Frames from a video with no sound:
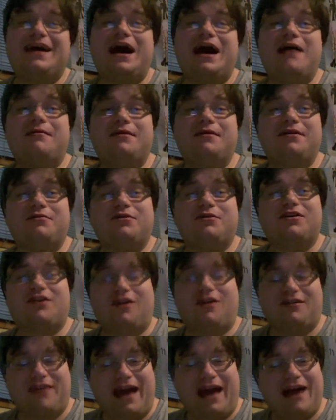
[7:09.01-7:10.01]
Emma will
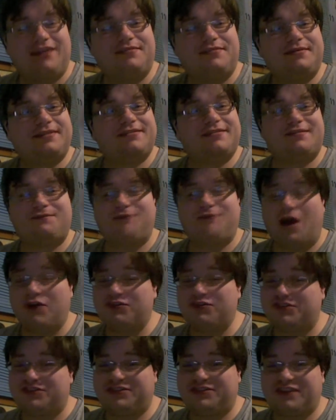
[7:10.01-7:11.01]
call the house because the
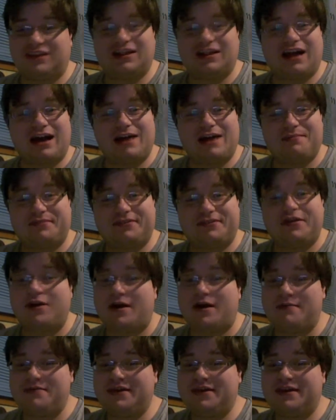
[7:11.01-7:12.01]
phones are still up, so
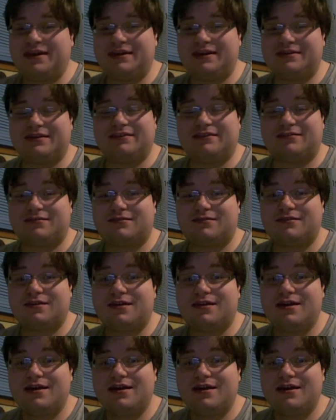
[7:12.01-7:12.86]
I'm thinking this